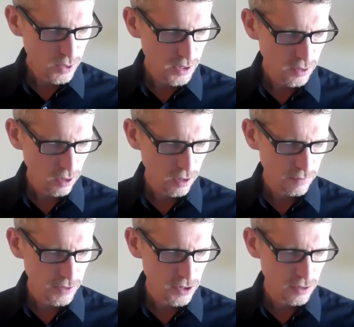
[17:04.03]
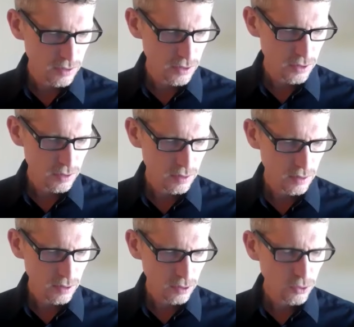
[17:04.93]
greeted the harvesters.
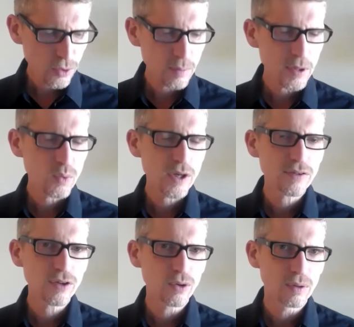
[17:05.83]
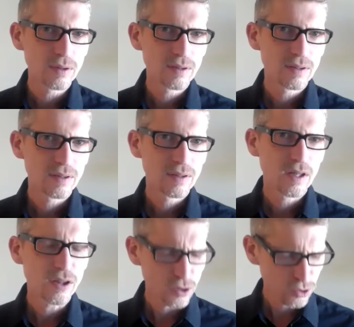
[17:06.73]
"The Lord be with you."
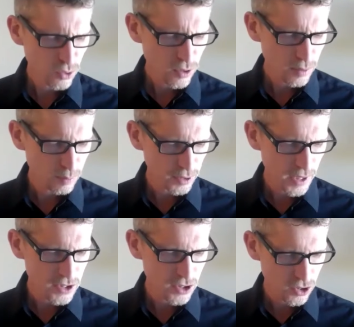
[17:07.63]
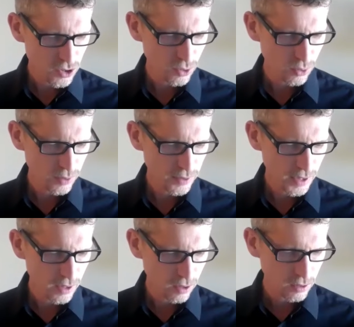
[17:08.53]
"The Lord bless you,"
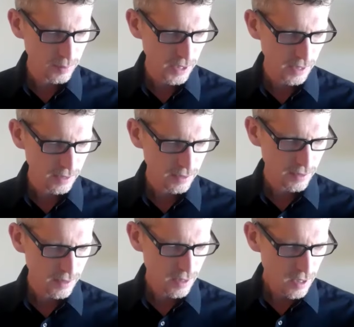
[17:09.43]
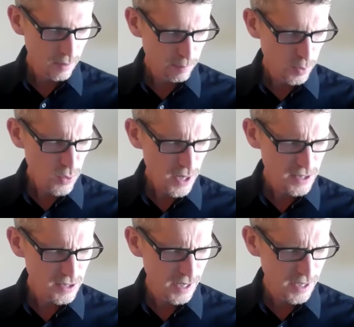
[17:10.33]
they called back.
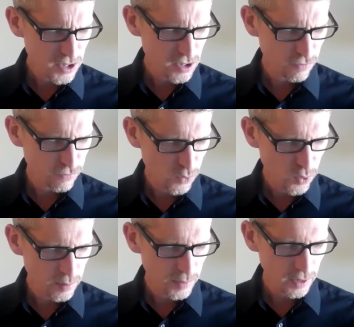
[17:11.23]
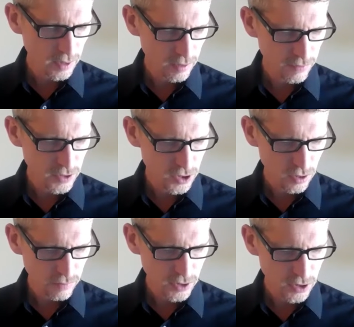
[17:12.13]
Boaz asked the foreman of his
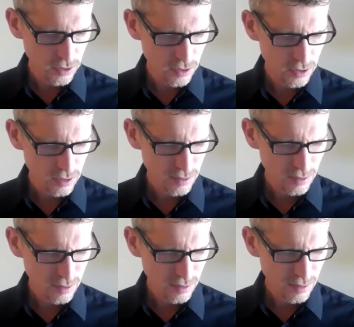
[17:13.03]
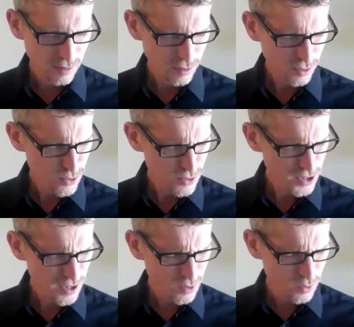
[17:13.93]
harvesters,
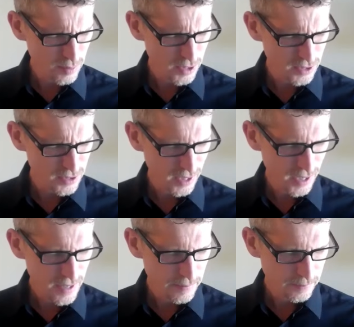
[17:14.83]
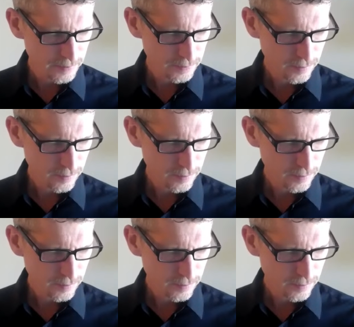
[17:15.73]
"Whose young woman is that?"